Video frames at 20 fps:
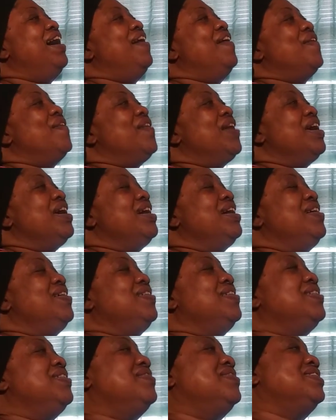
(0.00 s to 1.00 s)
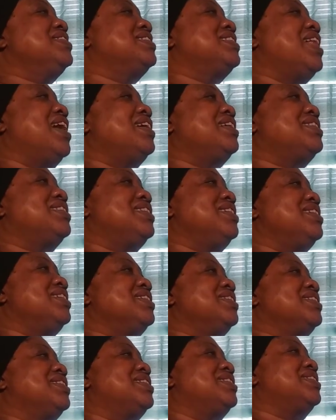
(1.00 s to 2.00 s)
well, it was like
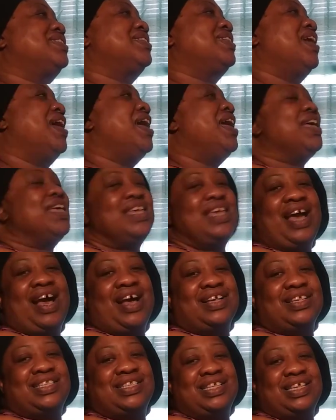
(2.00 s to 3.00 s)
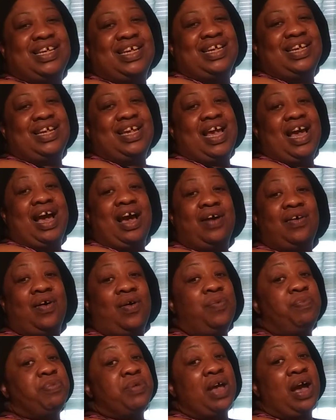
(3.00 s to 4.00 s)
this. Y'all seen, I
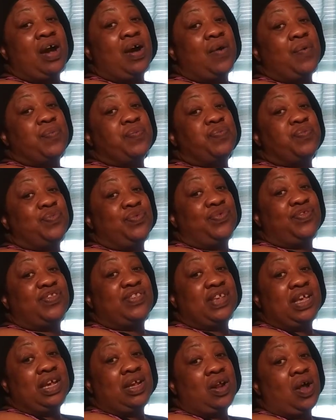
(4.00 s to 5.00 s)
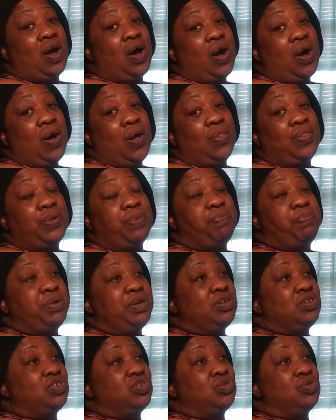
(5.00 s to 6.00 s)
hope y'all seen all the
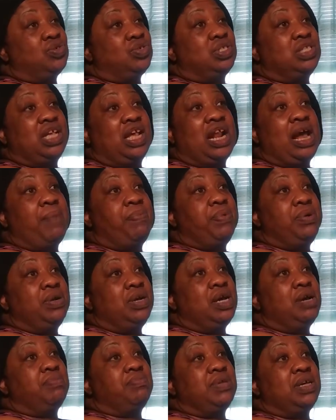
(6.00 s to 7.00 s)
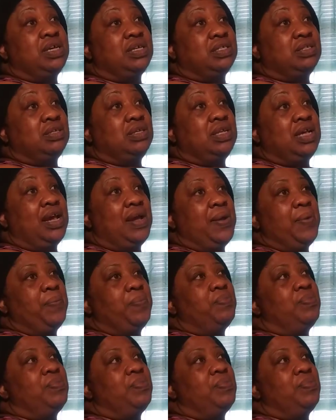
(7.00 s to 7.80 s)
pictures that I put up yesterday.